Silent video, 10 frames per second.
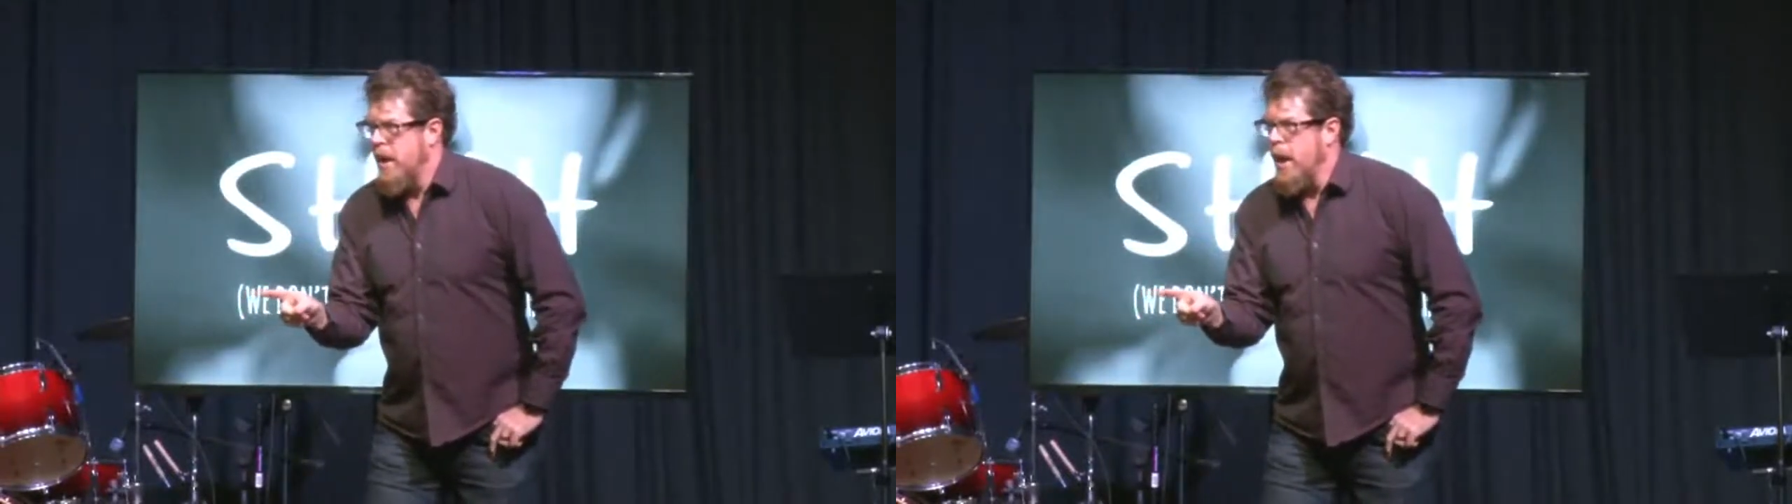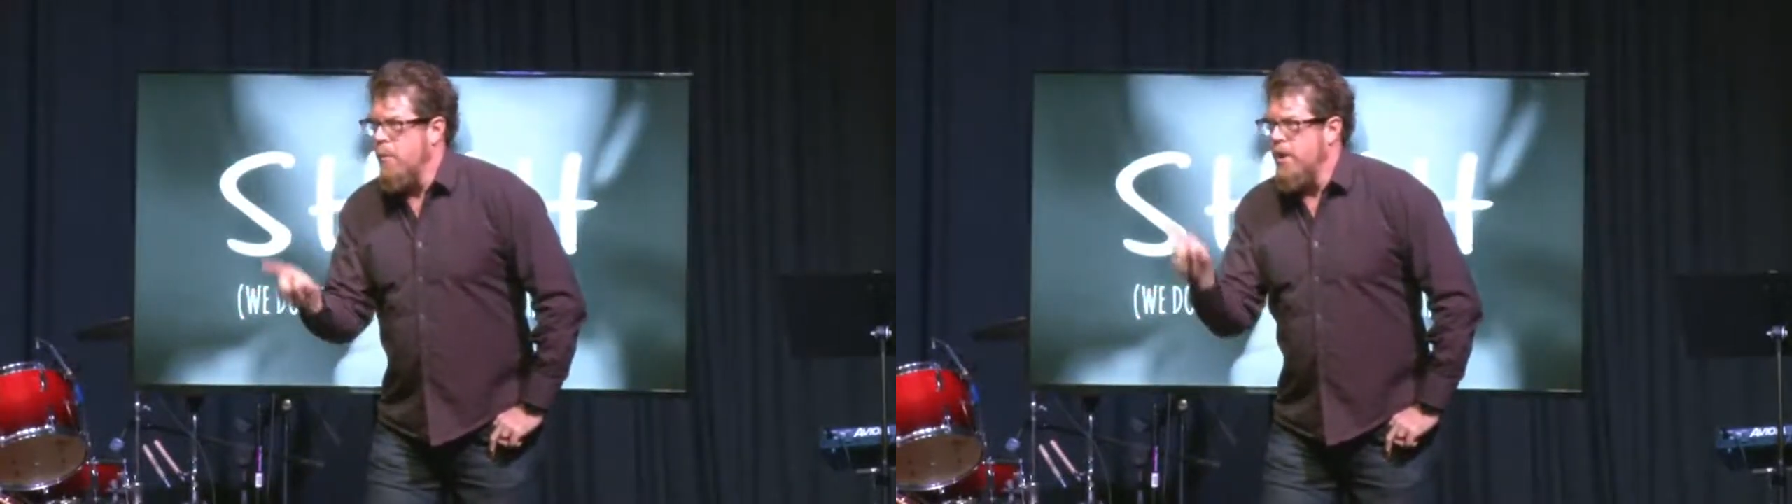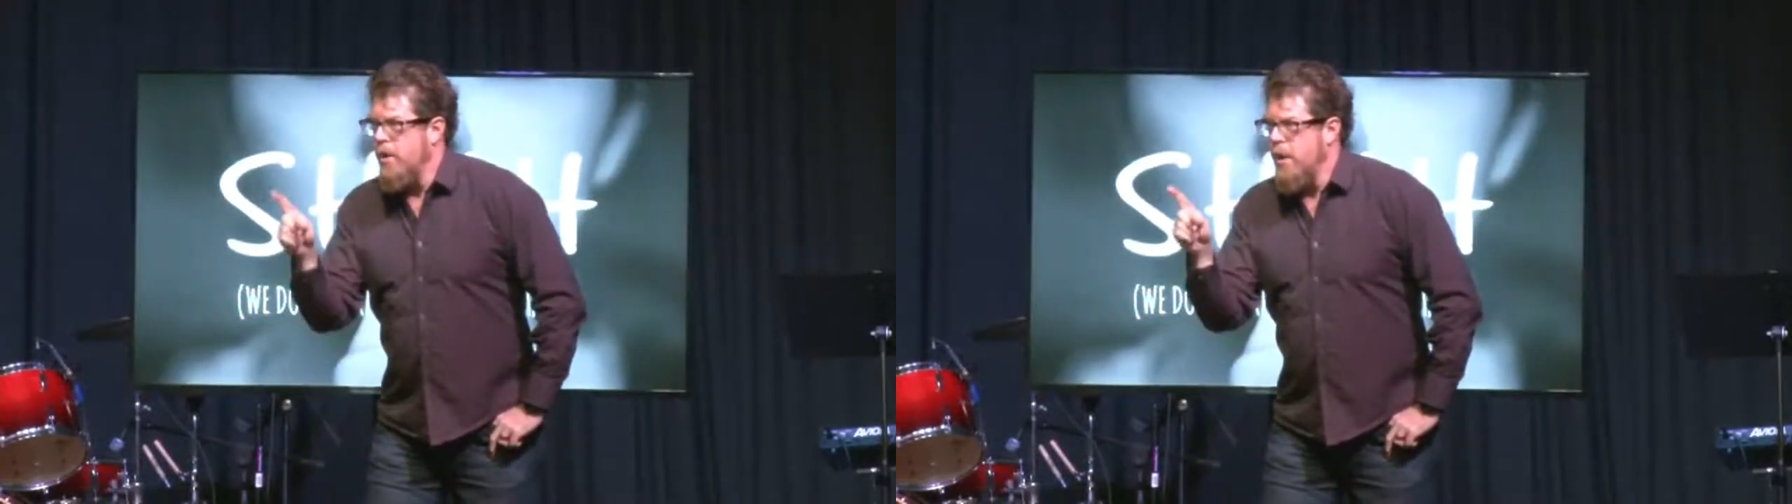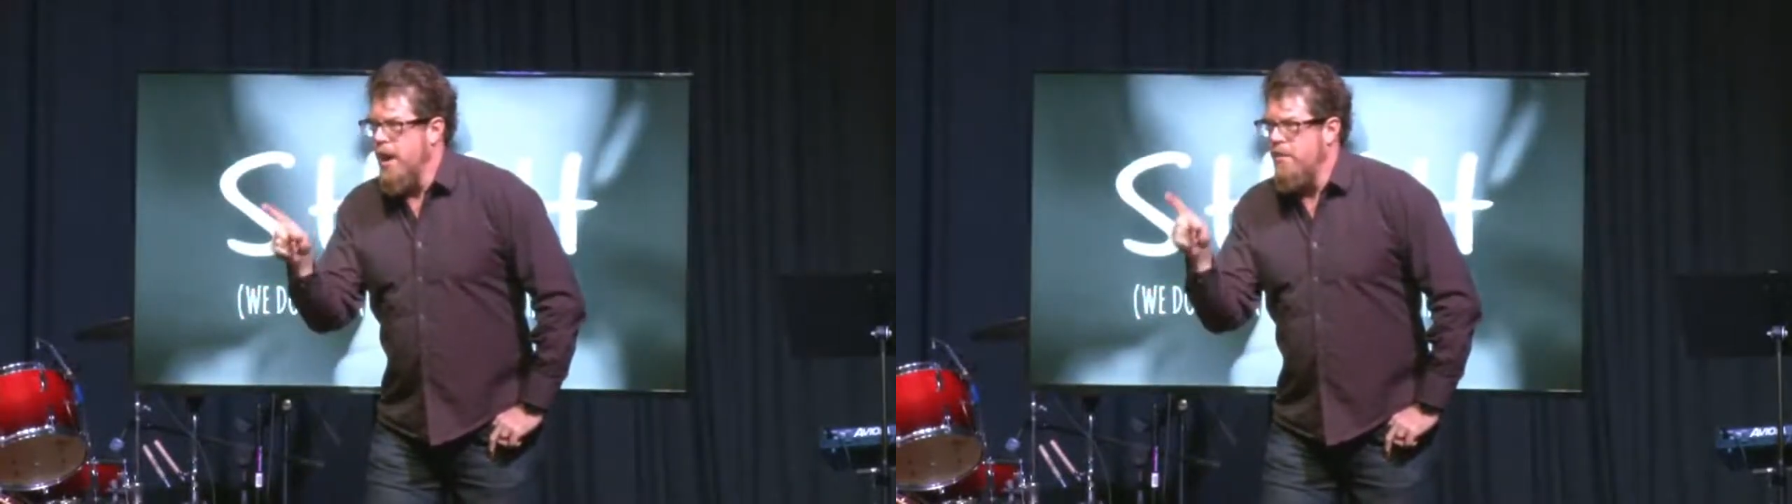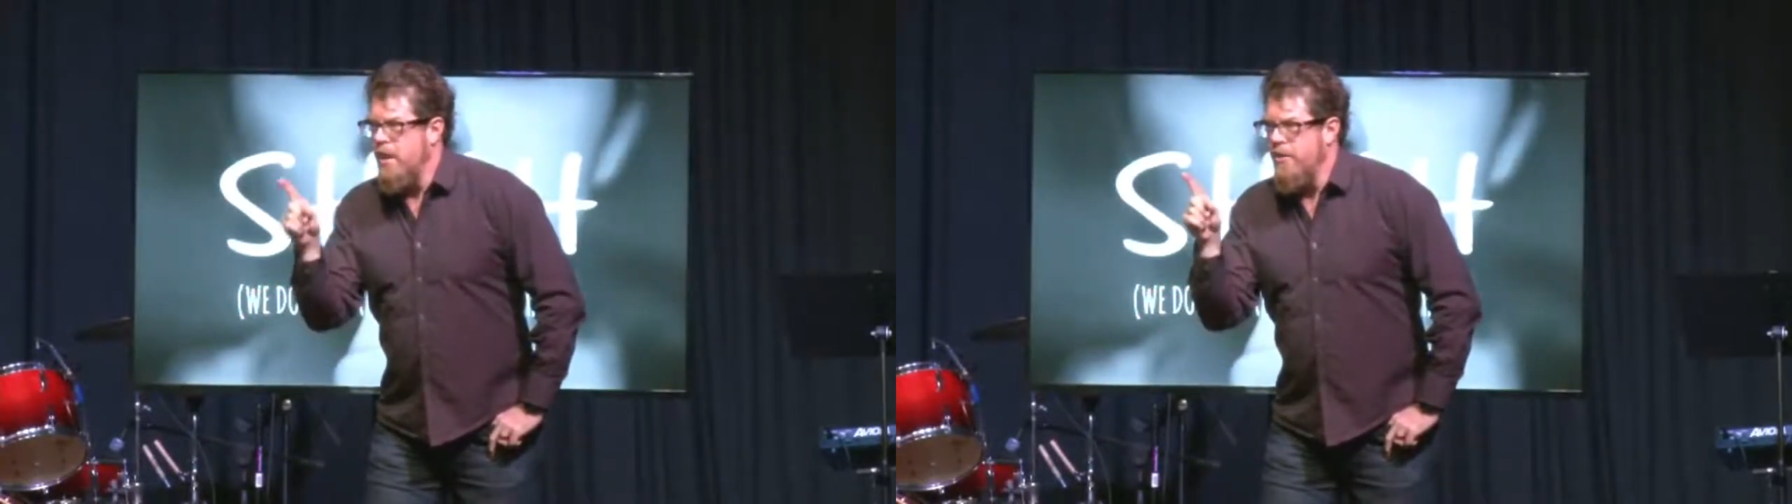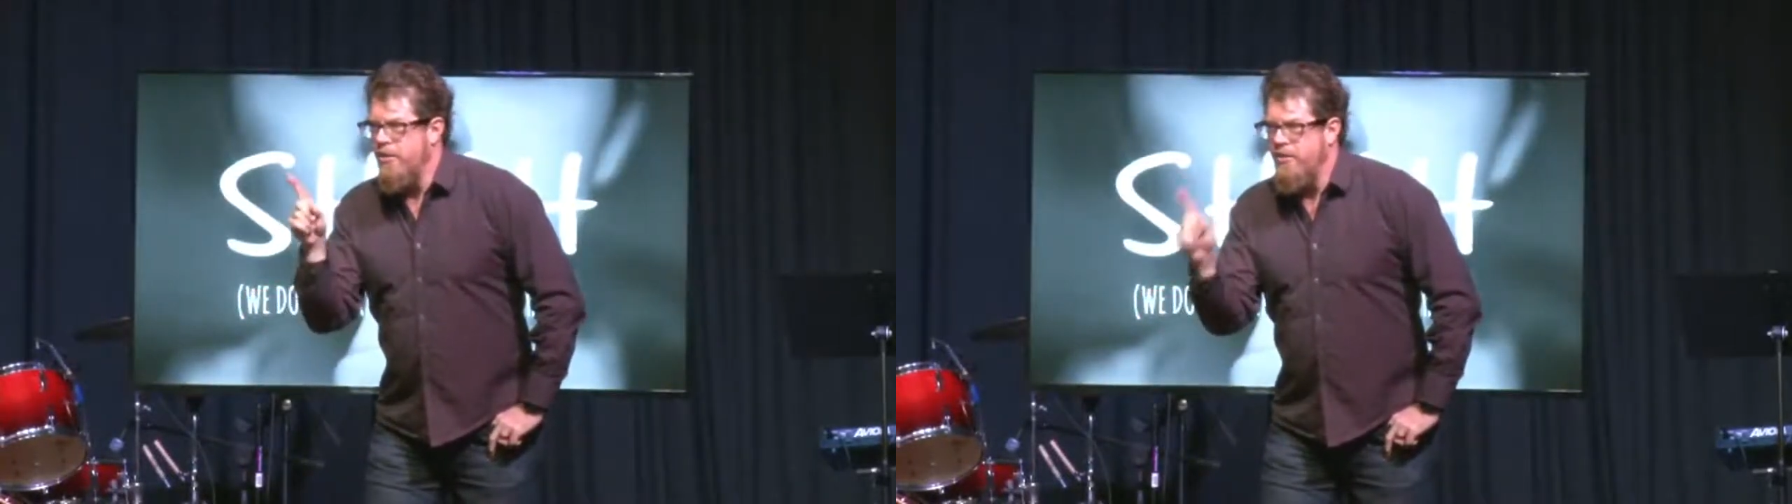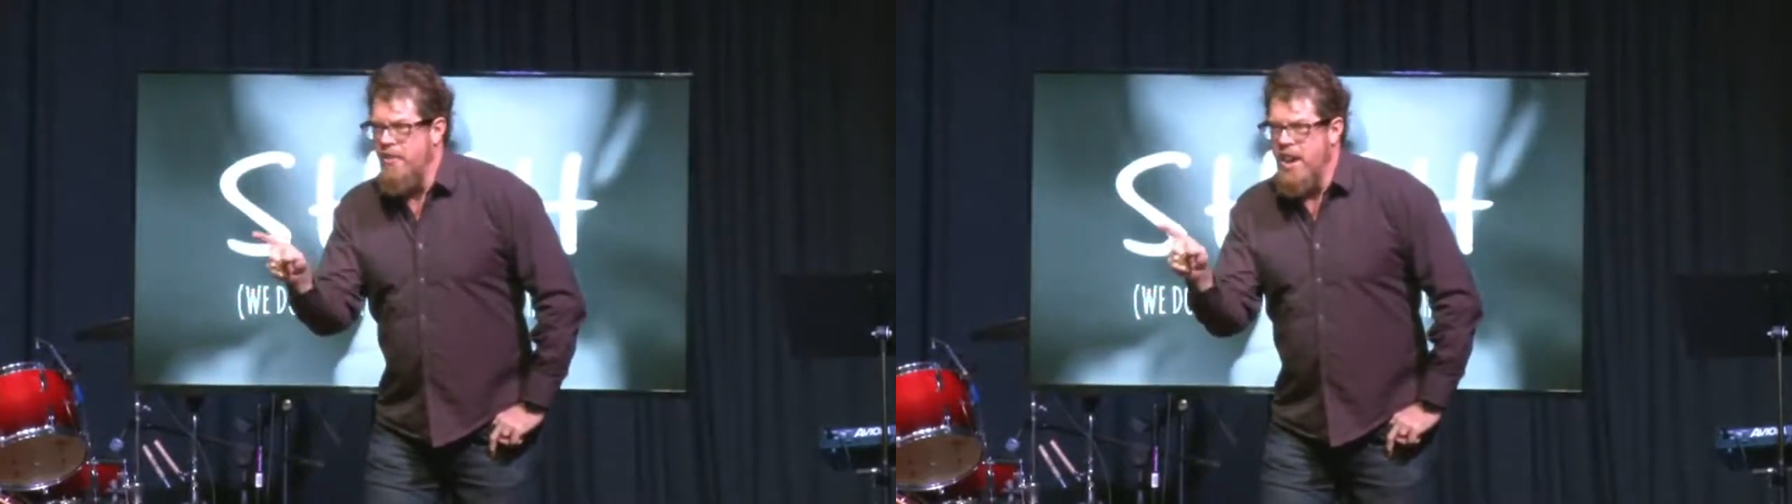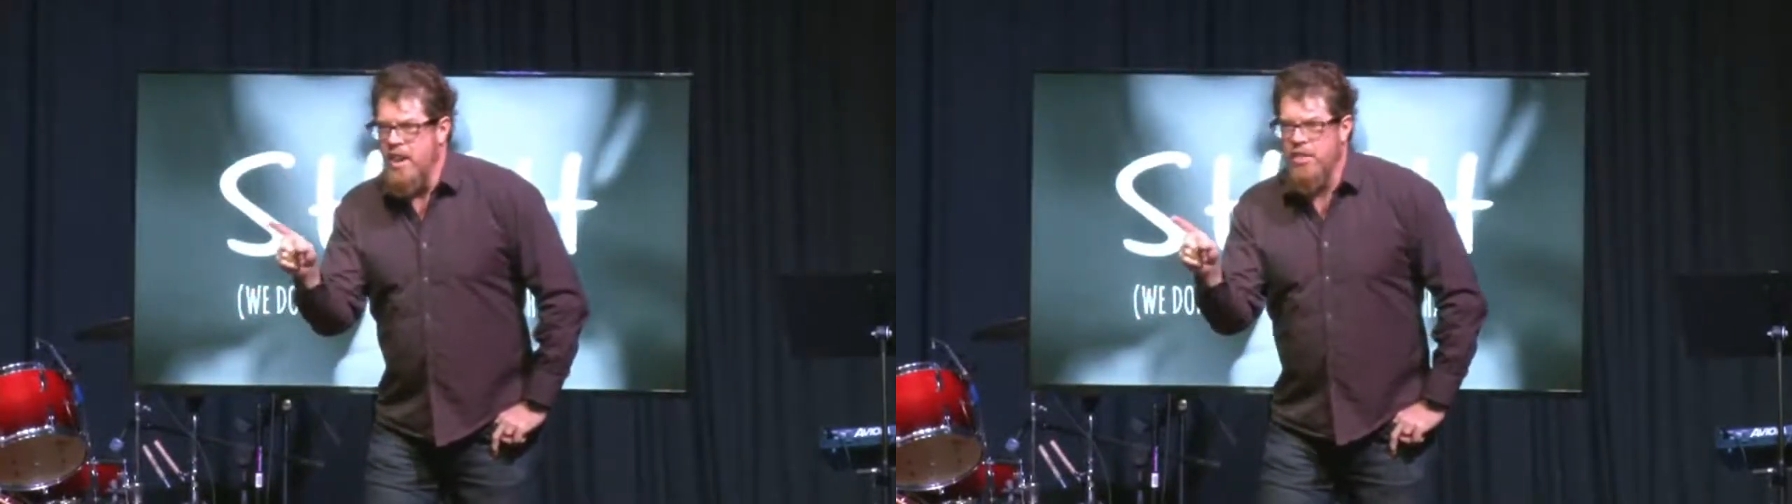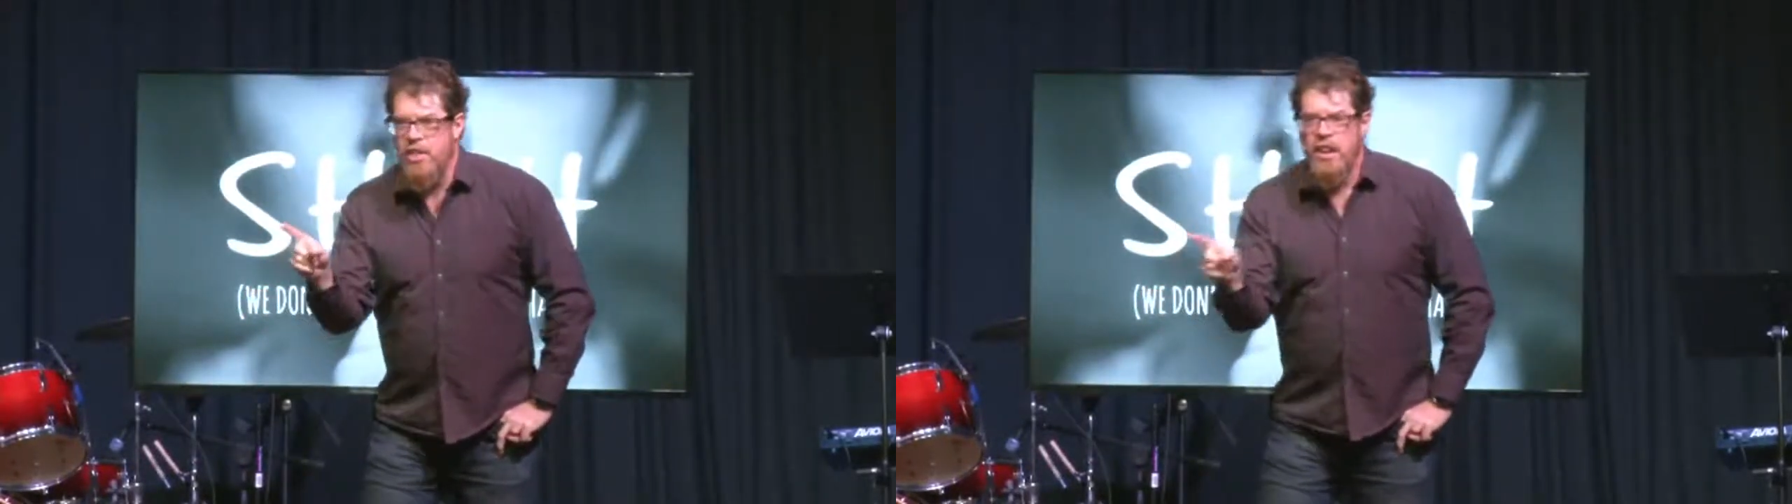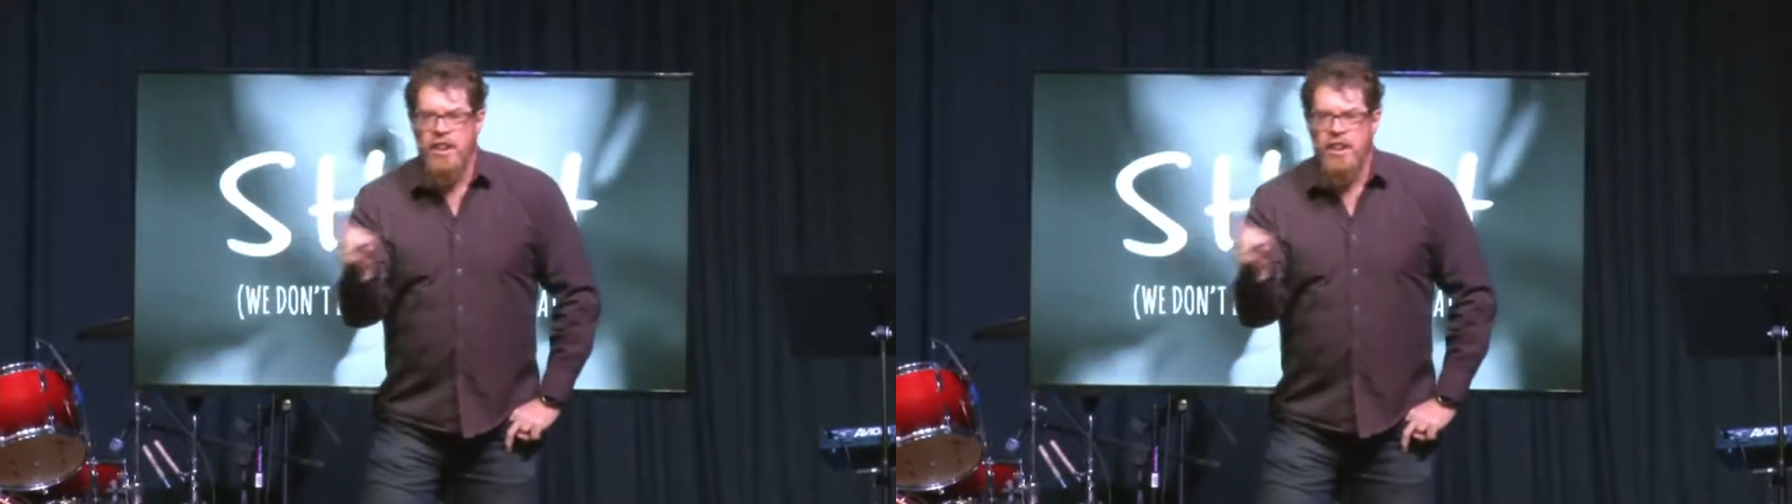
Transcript: and we don't have enough faith